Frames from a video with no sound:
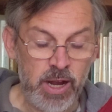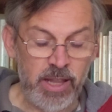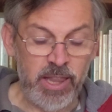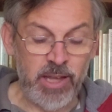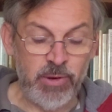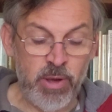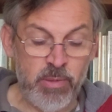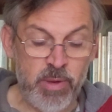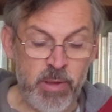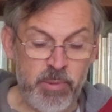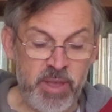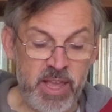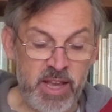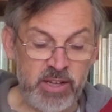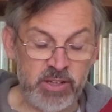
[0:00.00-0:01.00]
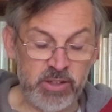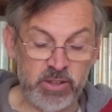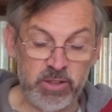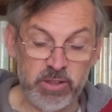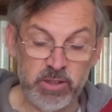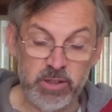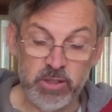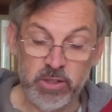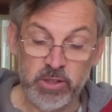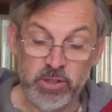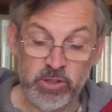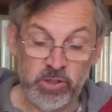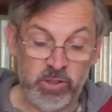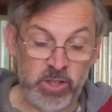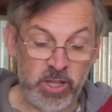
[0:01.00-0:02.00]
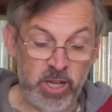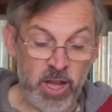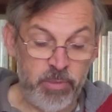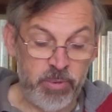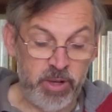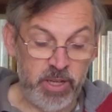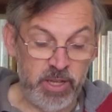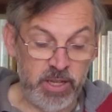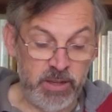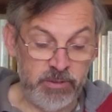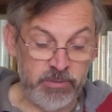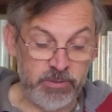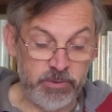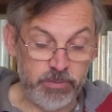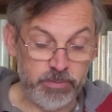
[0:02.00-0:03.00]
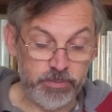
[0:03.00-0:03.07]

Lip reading: and though it may be hidden, today I believe.